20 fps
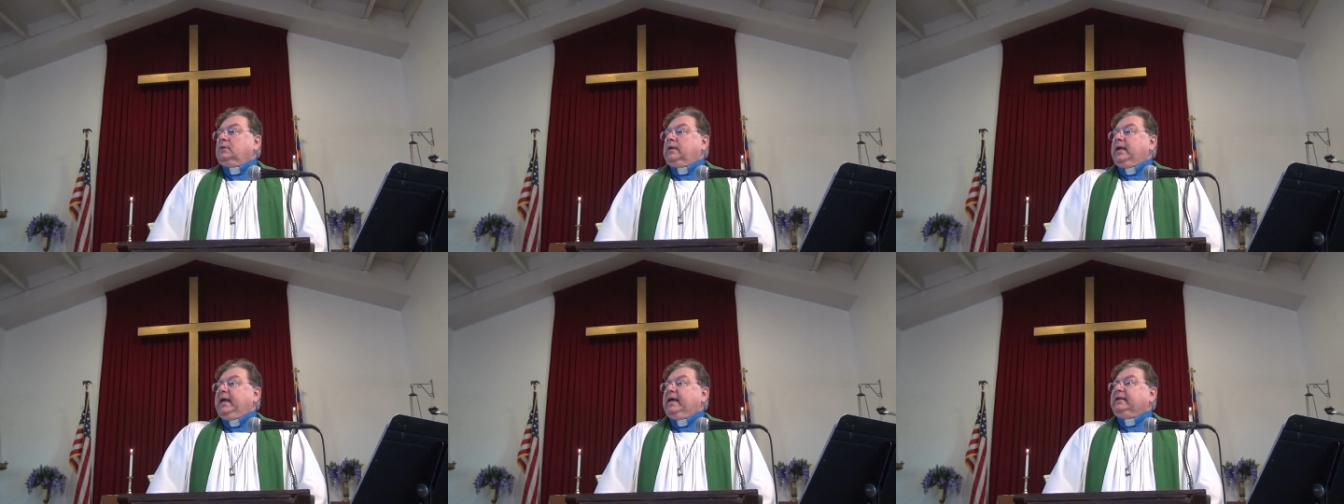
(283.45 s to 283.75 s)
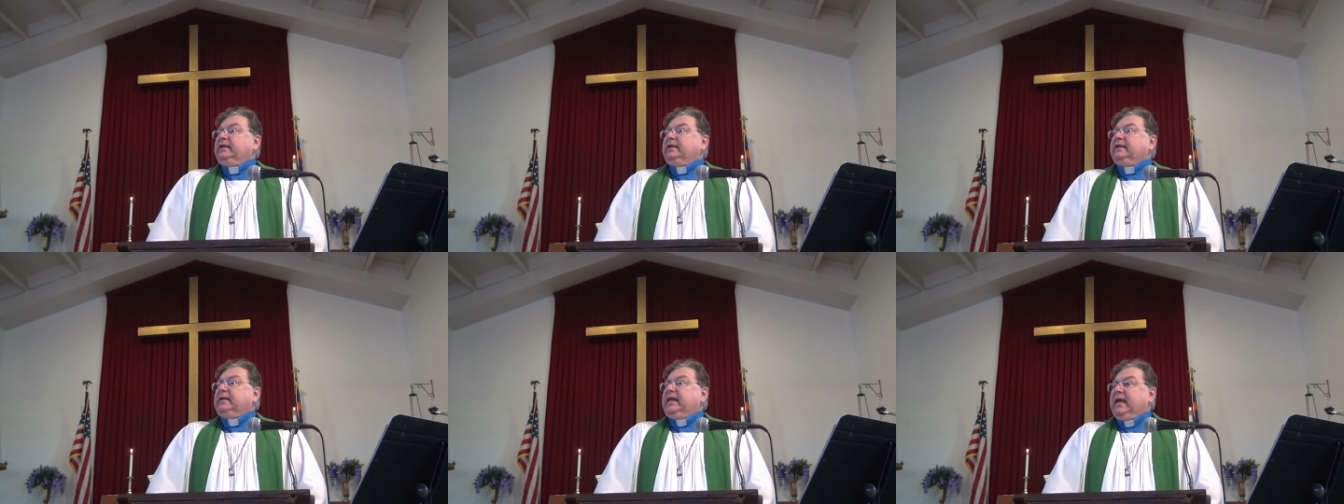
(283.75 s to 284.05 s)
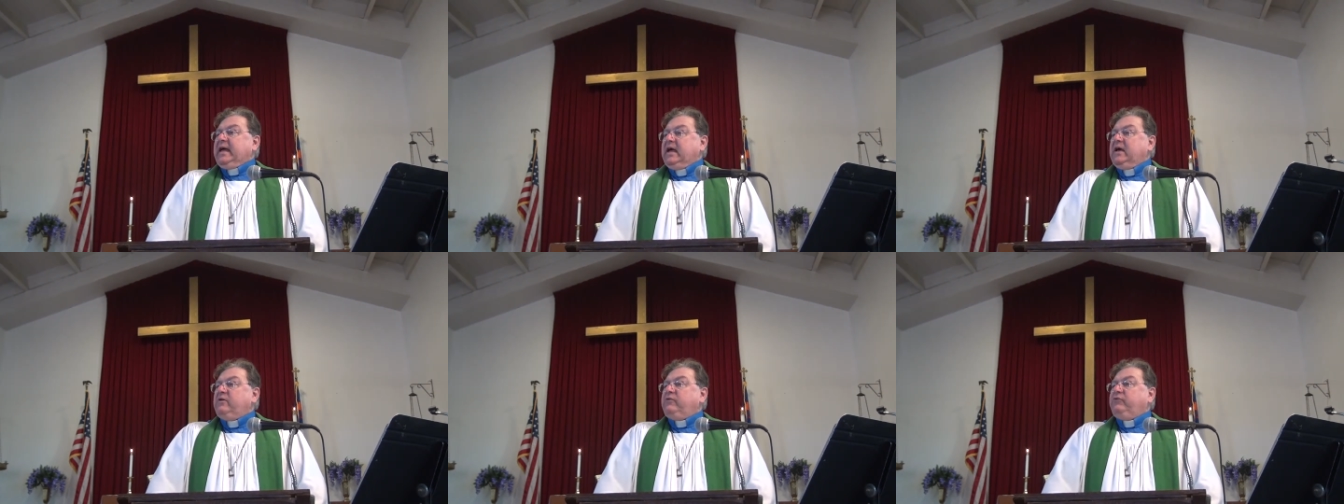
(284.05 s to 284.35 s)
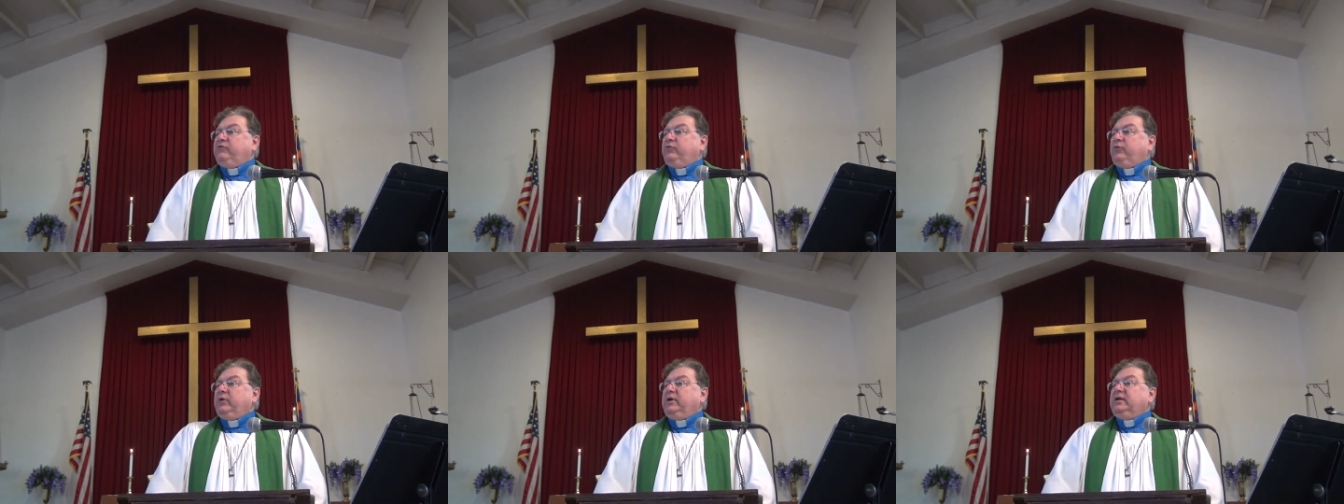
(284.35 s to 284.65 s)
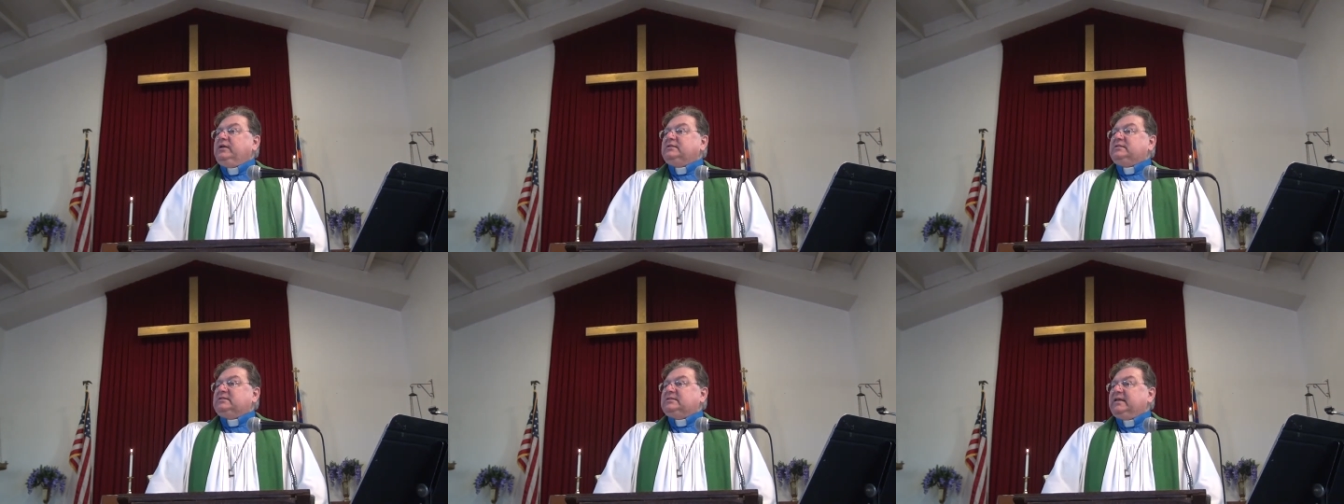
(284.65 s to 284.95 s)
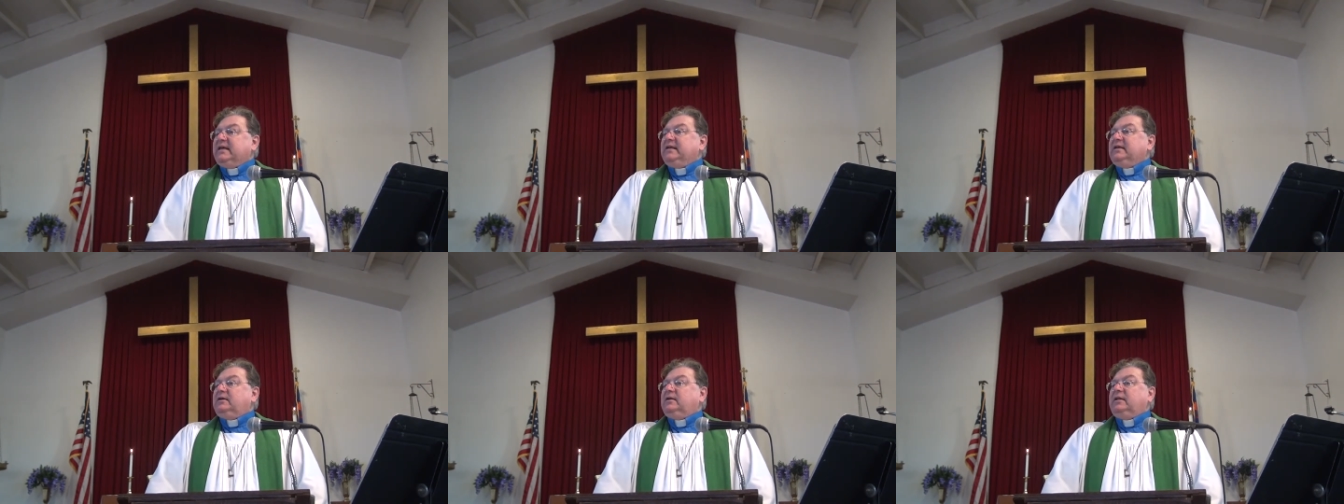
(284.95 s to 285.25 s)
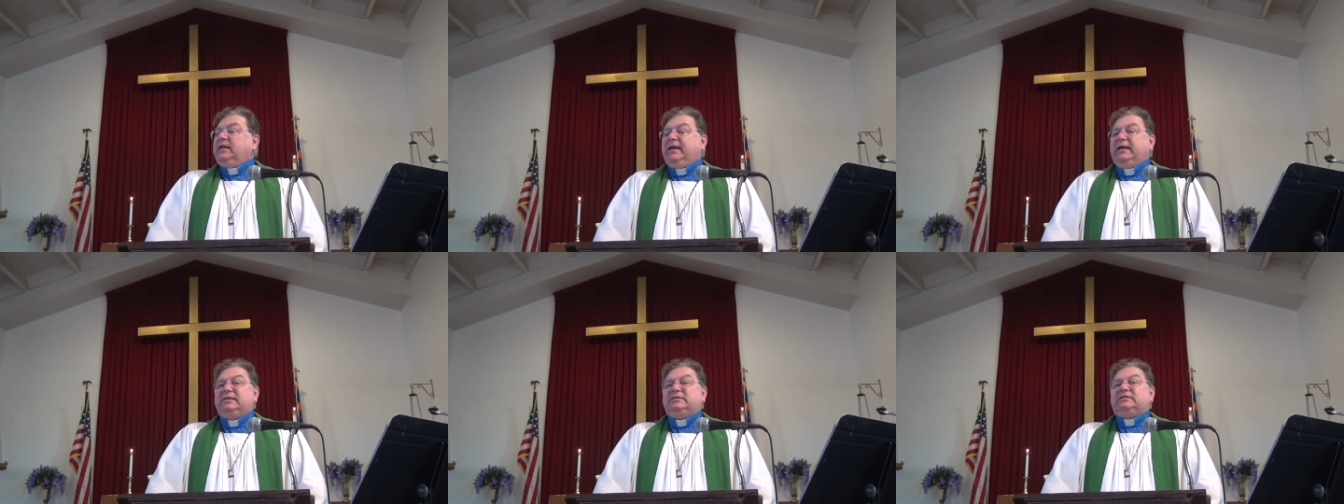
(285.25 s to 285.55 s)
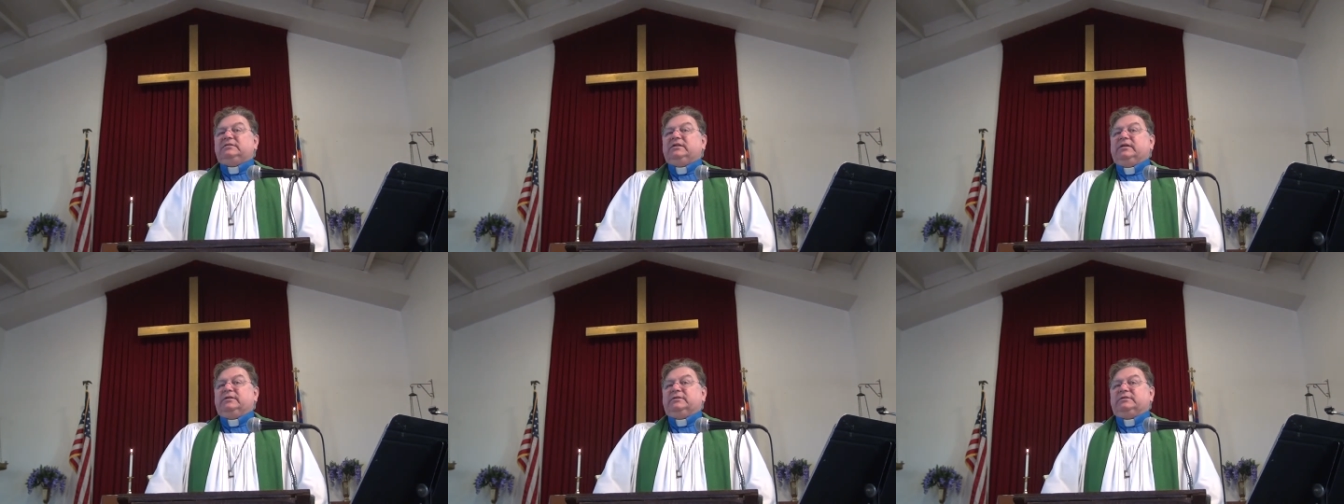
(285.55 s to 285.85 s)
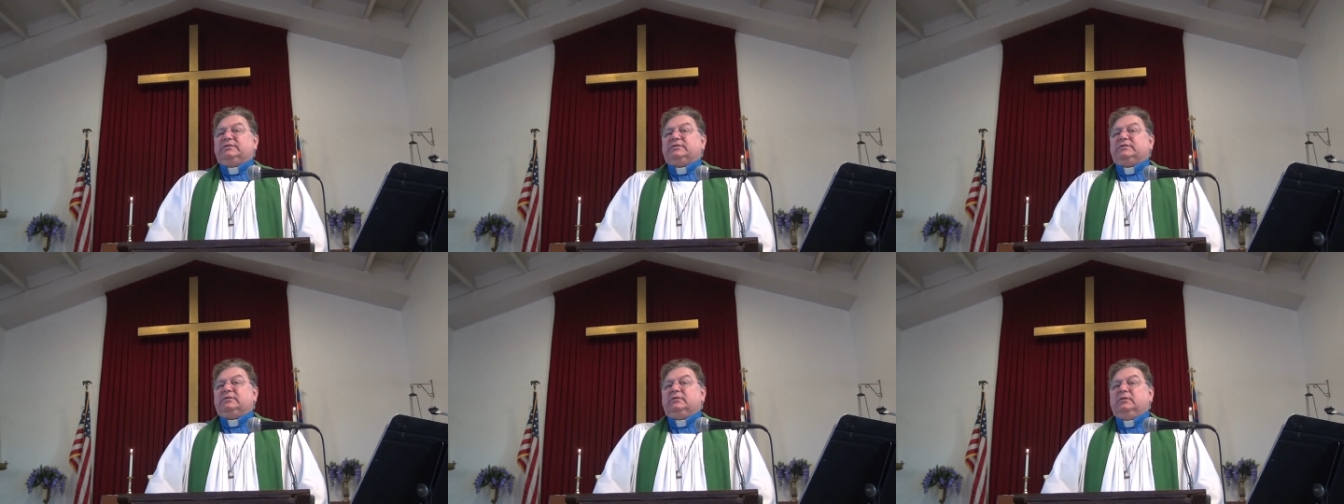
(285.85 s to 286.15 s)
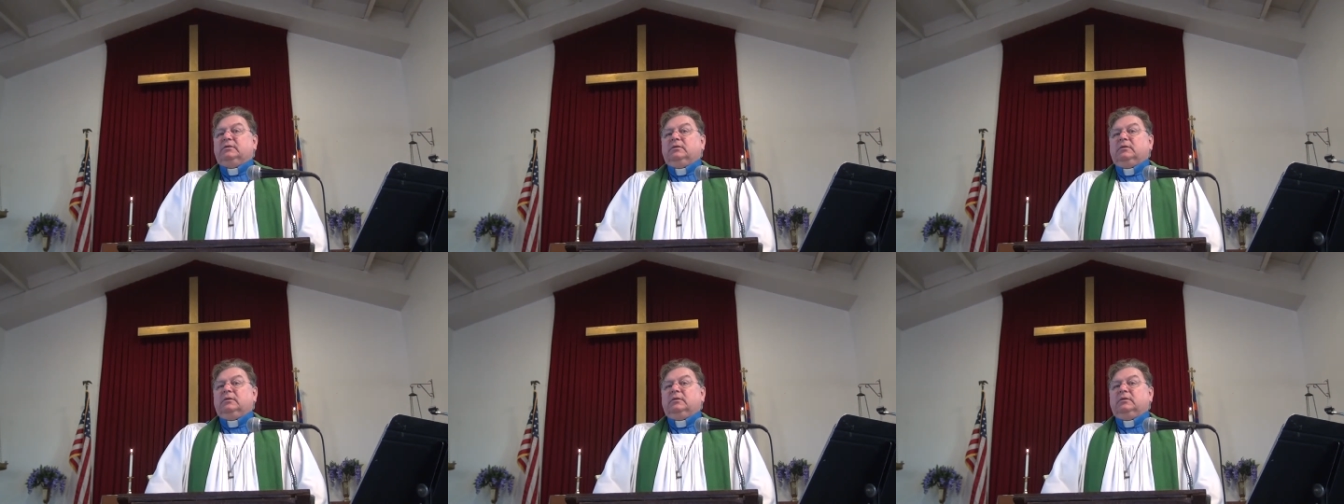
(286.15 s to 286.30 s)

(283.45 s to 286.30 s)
And in every single instance,